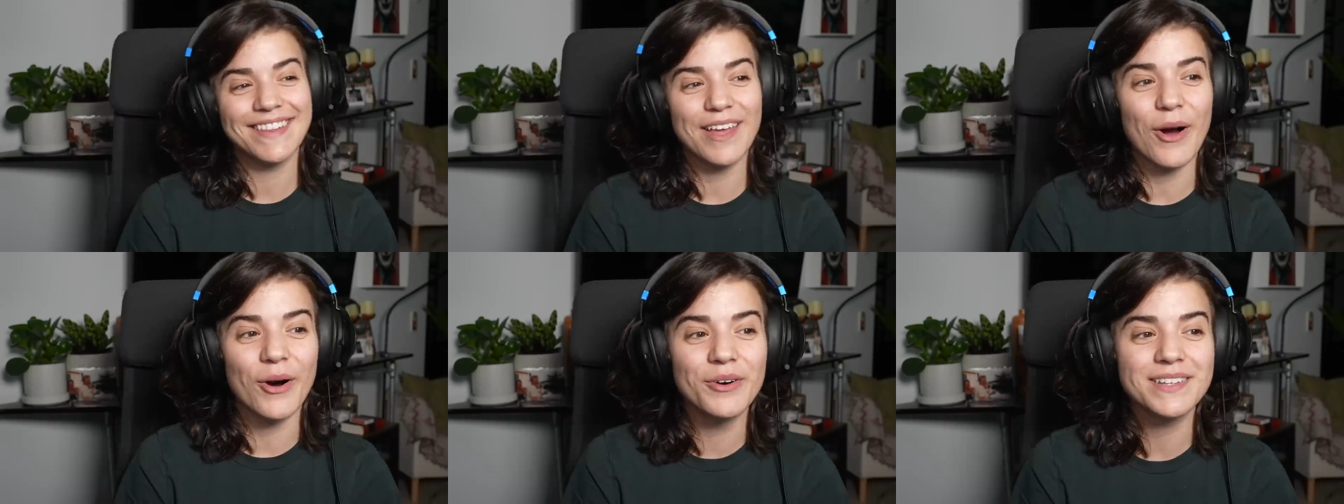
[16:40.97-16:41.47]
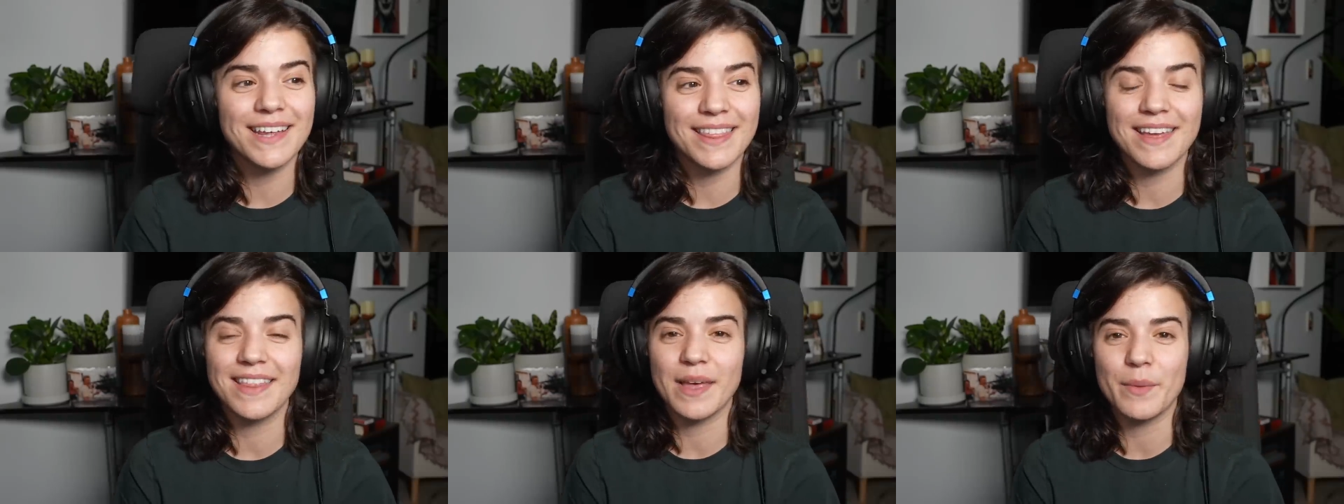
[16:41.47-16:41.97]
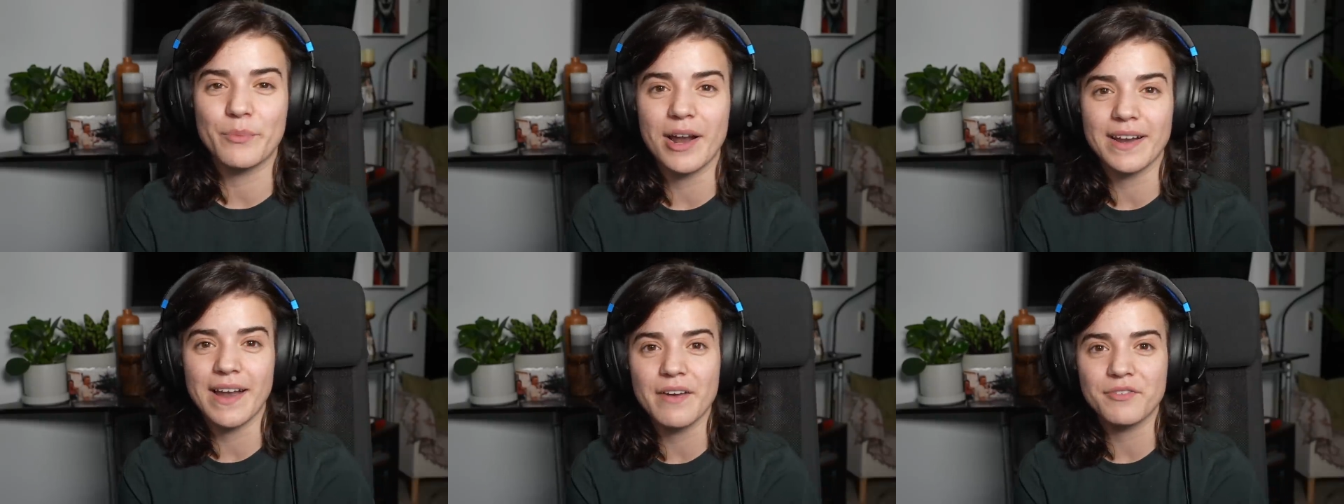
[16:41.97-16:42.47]
The only thing that
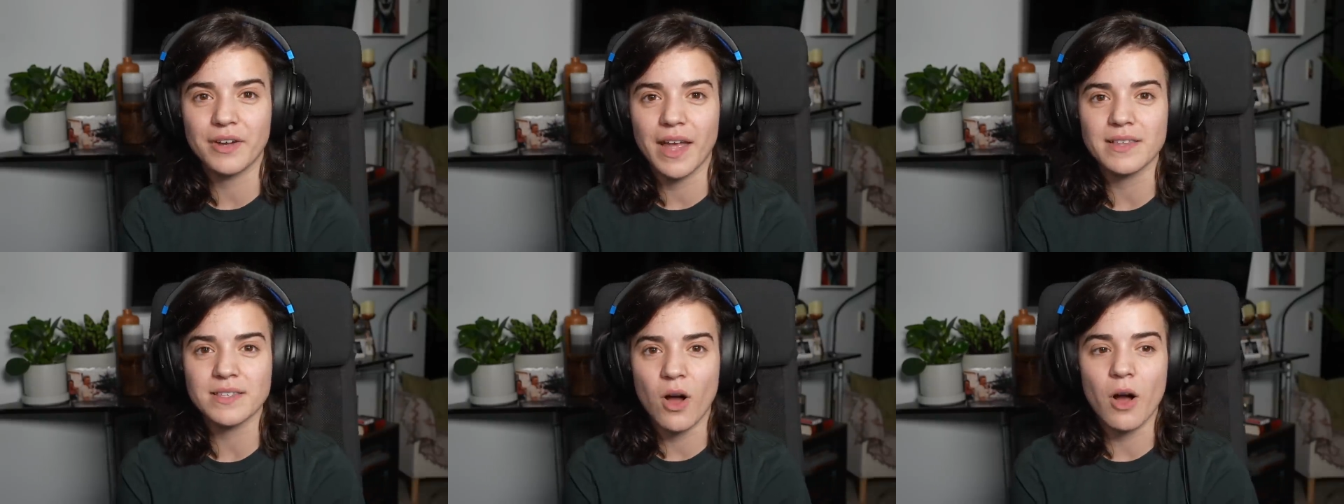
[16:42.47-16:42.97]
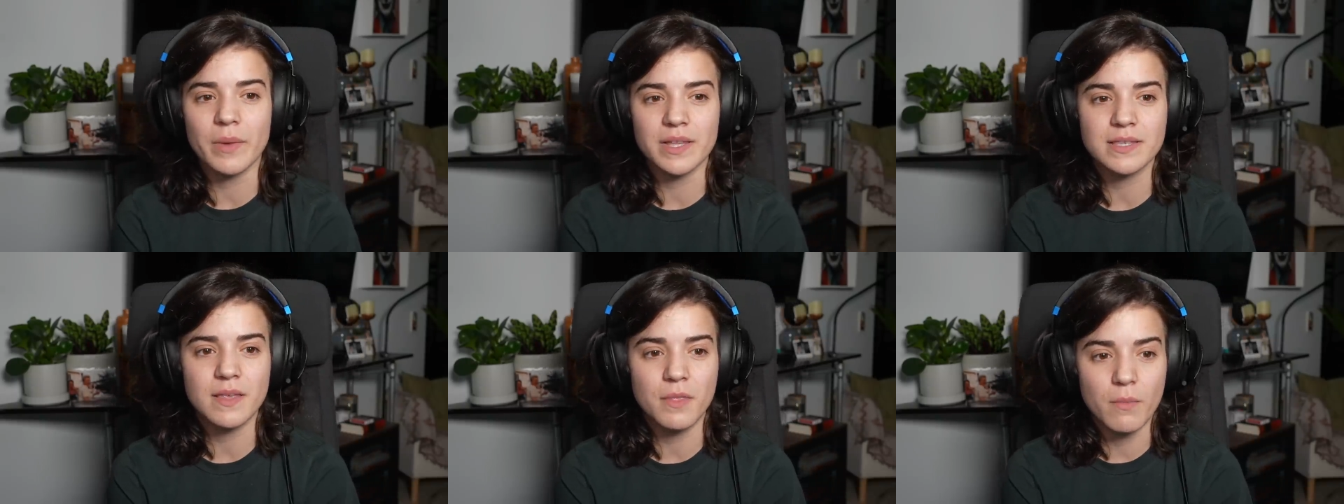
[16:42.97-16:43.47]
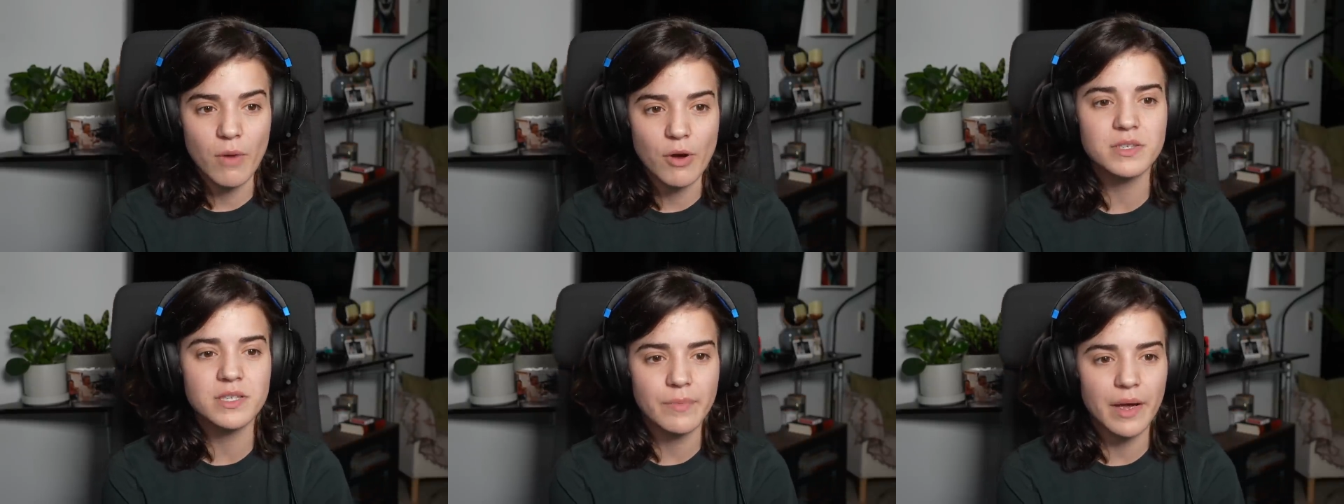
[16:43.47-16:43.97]
Brennan ever gets comments the
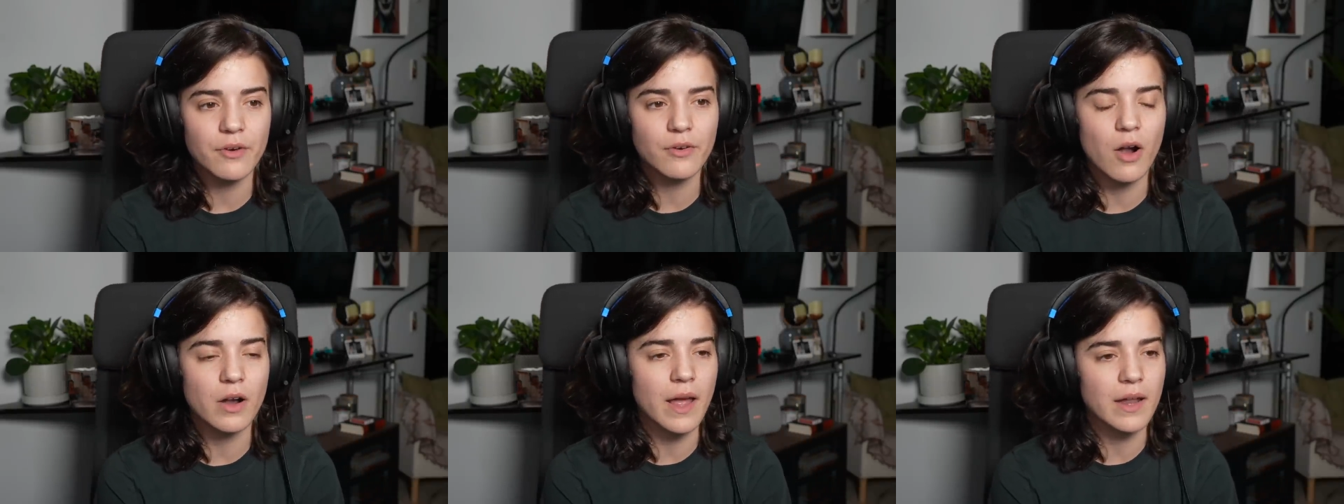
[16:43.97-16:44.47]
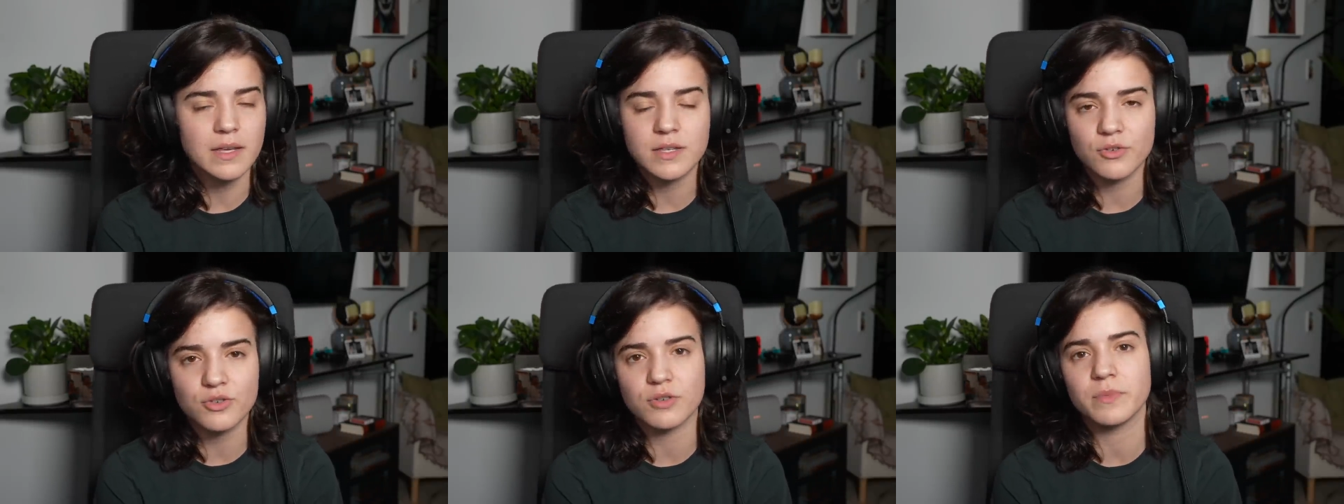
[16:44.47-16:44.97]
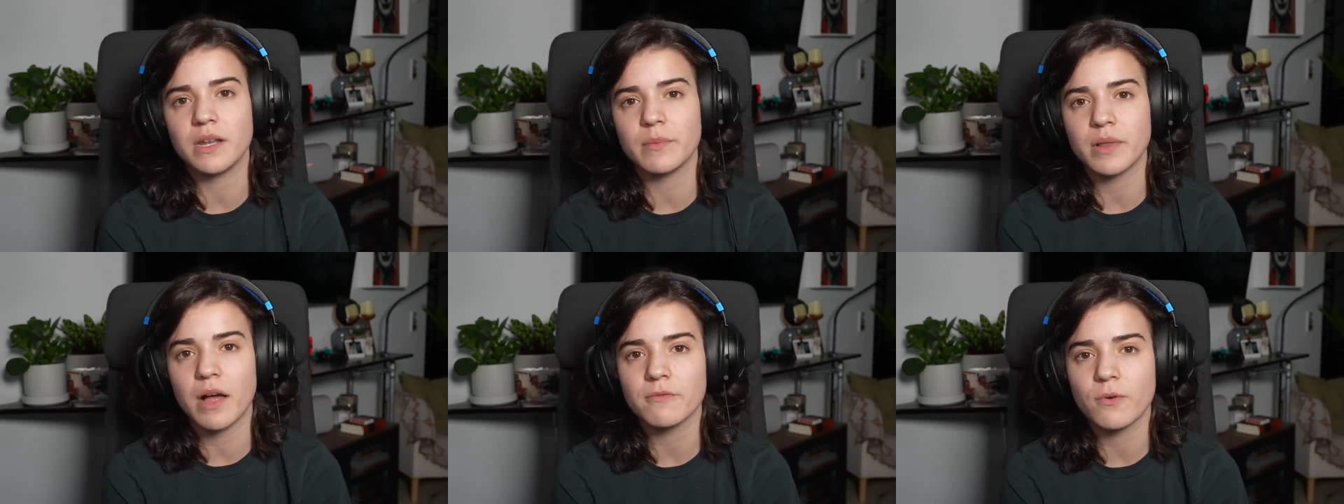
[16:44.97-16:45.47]
most about on any social media
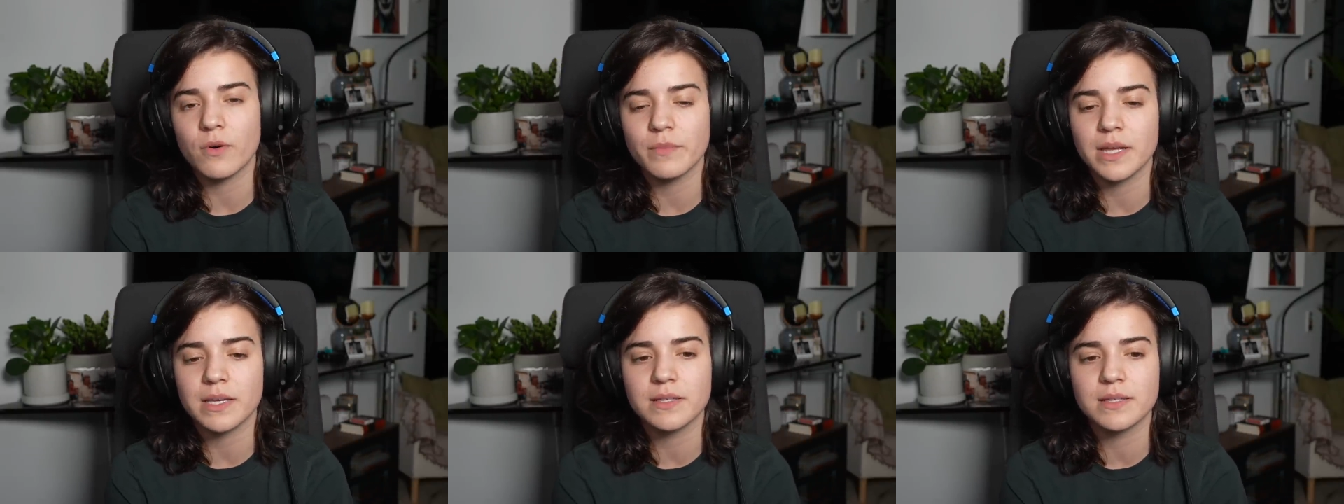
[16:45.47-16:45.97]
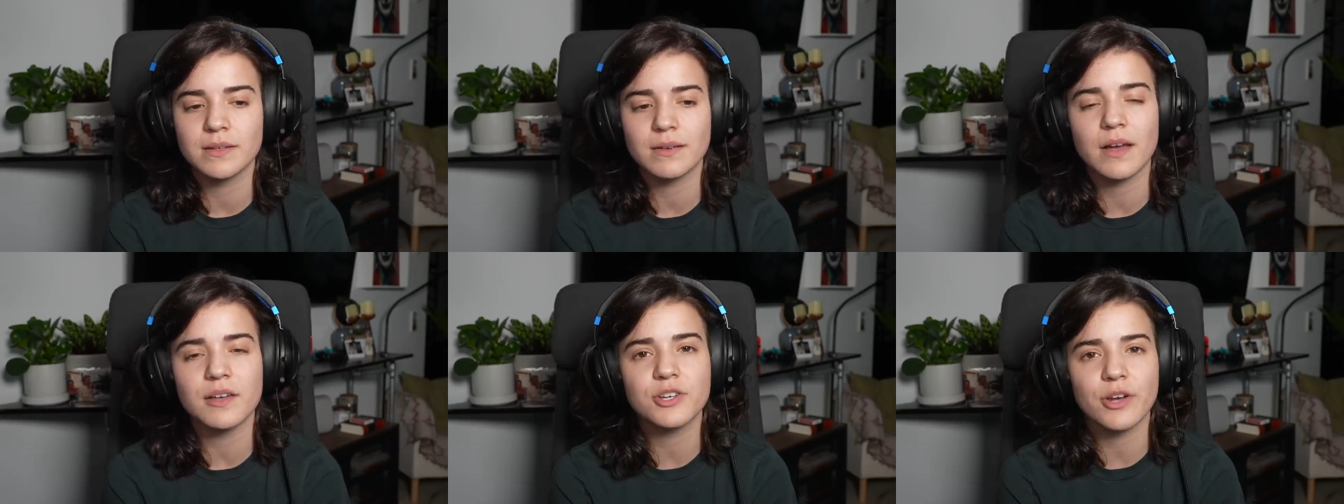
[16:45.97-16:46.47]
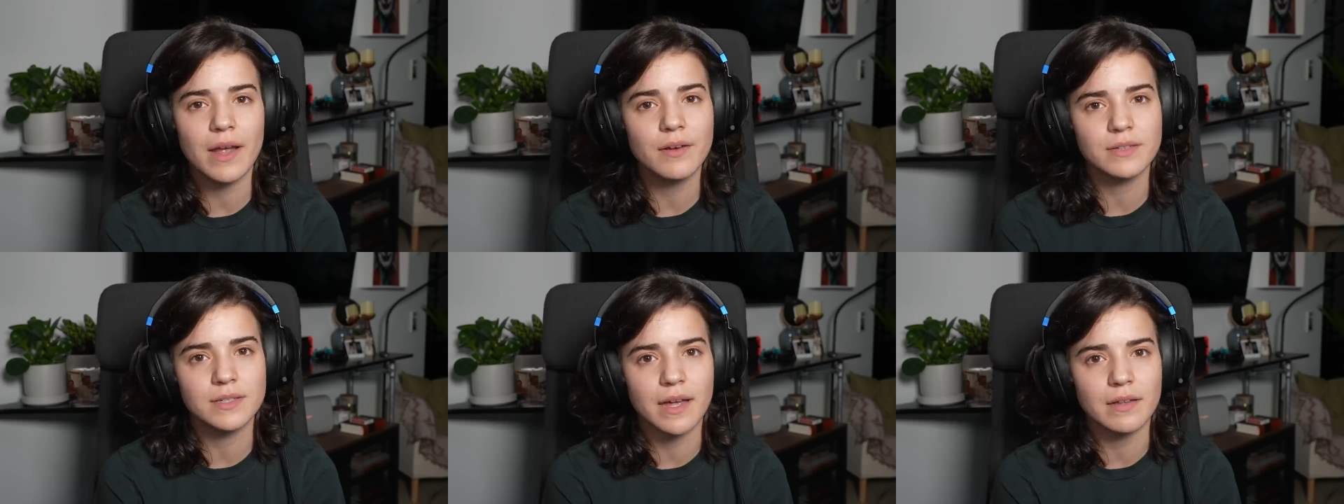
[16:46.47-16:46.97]
platform is, how's your
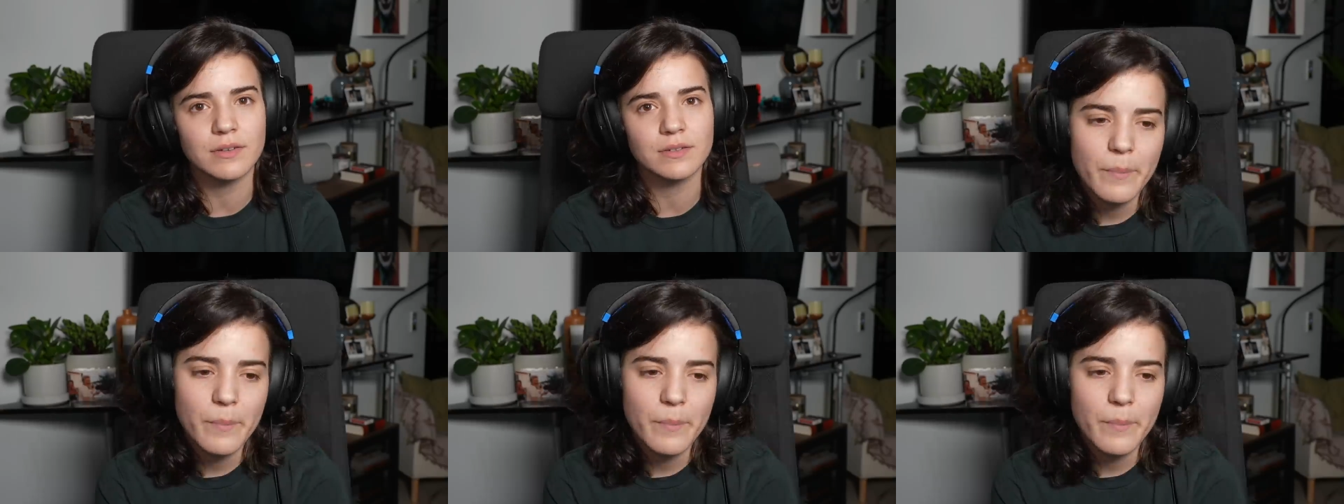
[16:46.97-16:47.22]
ankle, Daniel?